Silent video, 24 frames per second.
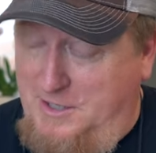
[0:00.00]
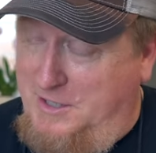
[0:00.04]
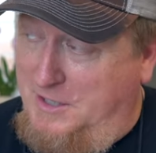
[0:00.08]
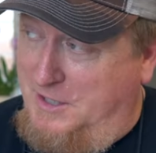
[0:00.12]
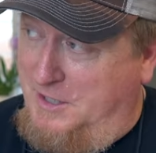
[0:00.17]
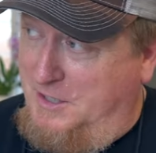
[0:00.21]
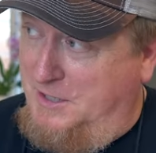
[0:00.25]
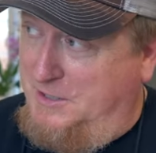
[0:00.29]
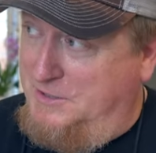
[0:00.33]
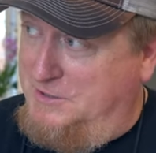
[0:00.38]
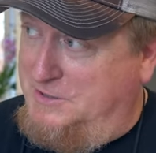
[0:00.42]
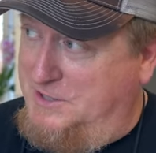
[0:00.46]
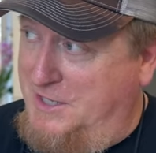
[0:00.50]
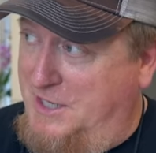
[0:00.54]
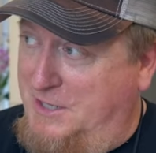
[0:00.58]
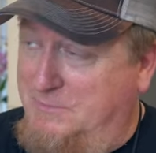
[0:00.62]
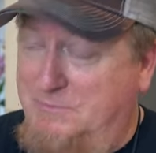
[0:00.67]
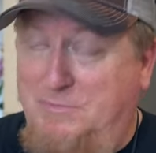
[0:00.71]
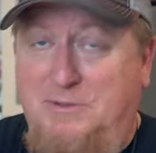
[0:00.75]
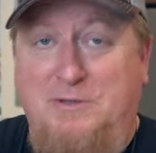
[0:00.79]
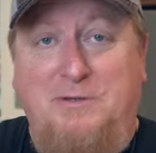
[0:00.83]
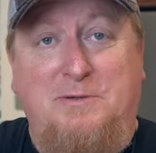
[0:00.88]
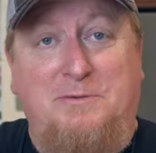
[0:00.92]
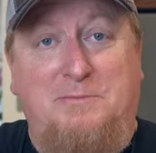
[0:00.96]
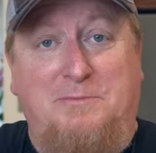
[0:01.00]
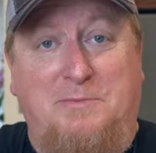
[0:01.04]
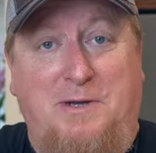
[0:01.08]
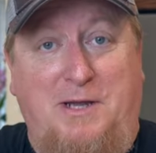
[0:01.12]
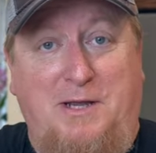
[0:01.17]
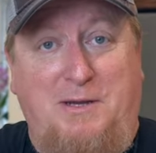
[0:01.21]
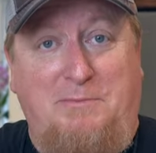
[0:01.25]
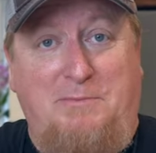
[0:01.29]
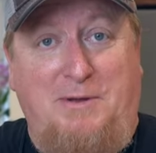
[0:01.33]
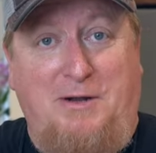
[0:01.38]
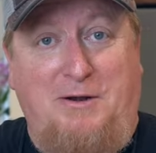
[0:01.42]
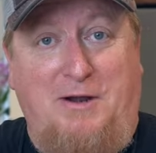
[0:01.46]
Uh, Deb,
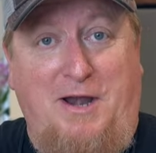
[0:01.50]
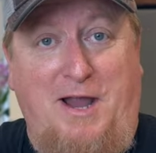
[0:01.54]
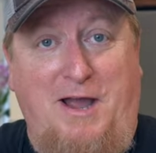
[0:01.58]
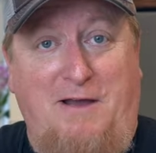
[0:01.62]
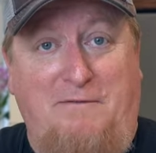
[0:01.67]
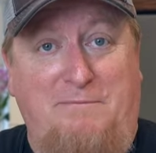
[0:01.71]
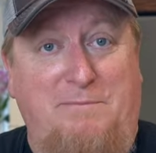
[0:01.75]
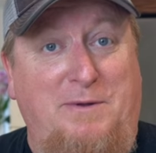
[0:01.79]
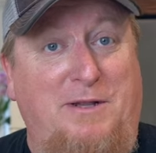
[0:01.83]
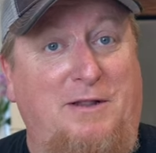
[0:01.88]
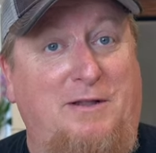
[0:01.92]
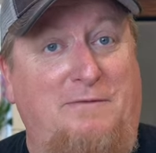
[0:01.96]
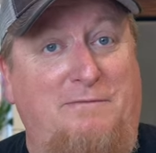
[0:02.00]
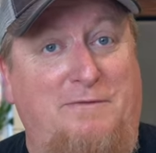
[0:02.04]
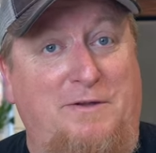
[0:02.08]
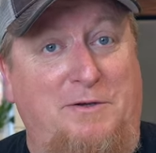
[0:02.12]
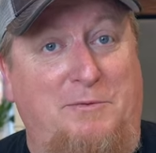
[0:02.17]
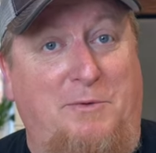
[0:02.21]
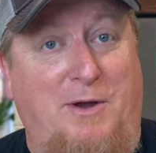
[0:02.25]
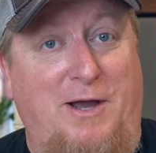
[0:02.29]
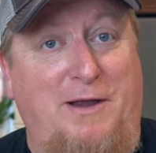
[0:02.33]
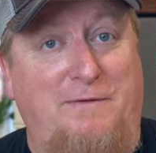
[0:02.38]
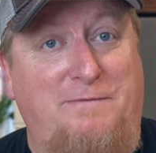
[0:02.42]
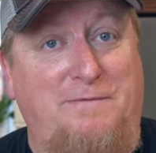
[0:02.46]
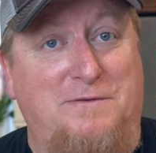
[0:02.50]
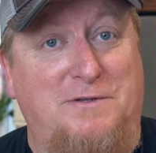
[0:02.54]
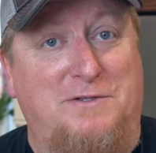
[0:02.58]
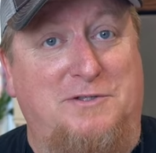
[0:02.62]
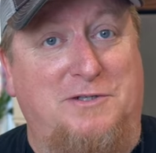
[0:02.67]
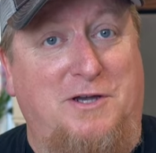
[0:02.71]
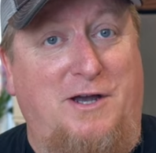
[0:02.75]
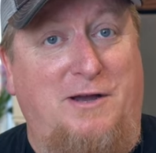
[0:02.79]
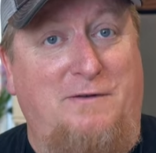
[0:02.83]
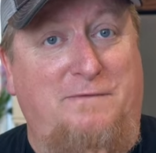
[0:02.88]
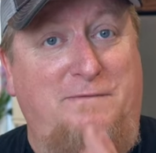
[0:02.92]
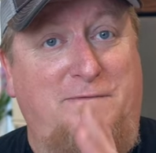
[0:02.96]
my better half, my lovely wife,
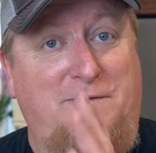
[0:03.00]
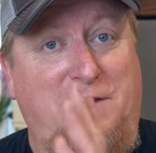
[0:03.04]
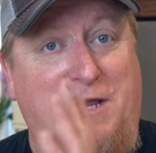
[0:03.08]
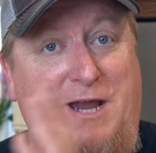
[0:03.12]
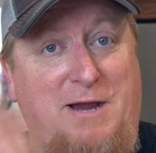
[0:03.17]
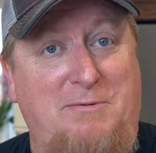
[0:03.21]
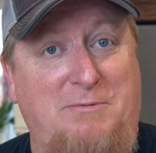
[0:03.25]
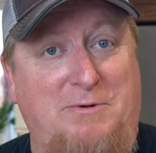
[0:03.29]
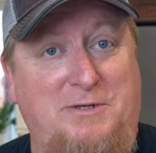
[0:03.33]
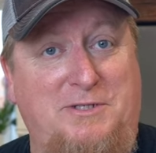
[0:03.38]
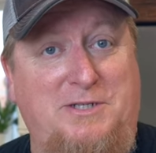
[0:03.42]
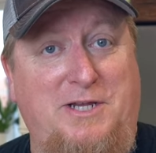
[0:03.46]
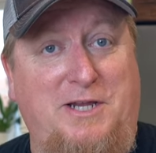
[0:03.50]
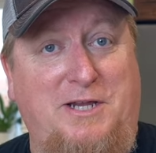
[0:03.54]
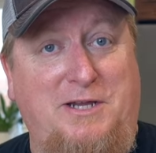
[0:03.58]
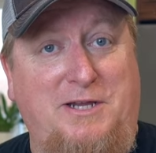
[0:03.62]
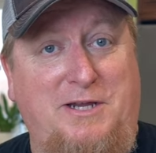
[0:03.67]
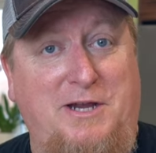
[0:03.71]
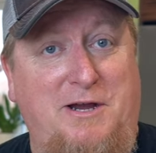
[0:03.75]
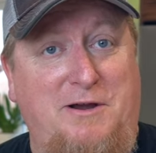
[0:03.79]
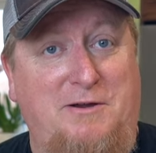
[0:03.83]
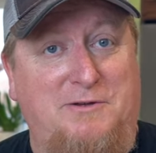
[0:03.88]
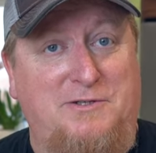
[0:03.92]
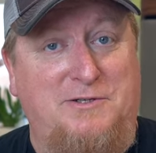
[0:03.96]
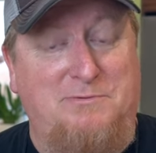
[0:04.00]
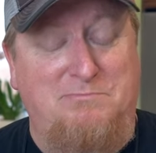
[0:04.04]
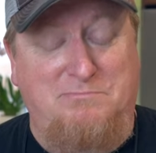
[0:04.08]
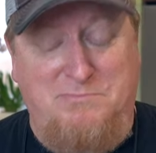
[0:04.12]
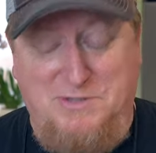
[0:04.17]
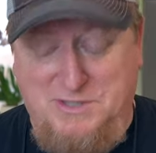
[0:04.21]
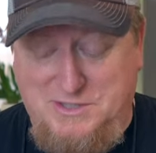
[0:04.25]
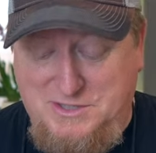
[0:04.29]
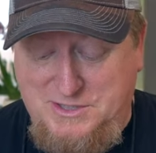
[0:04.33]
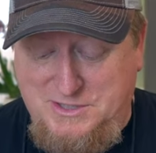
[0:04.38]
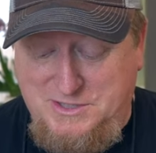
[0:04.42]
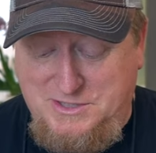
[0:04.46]
is off camera taking care of
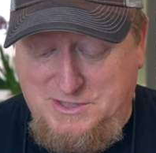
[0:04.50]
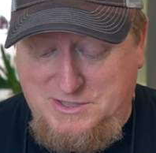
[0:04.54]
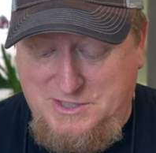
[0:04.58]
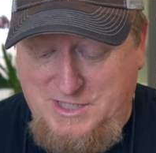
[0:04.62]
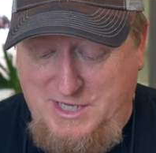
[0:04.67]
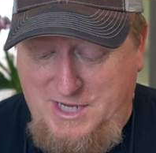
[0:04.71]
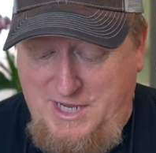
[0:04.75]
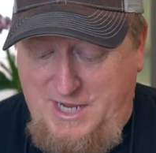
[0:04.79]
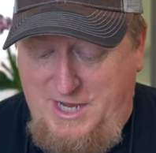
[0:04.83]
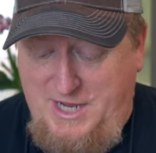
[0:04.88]
some business.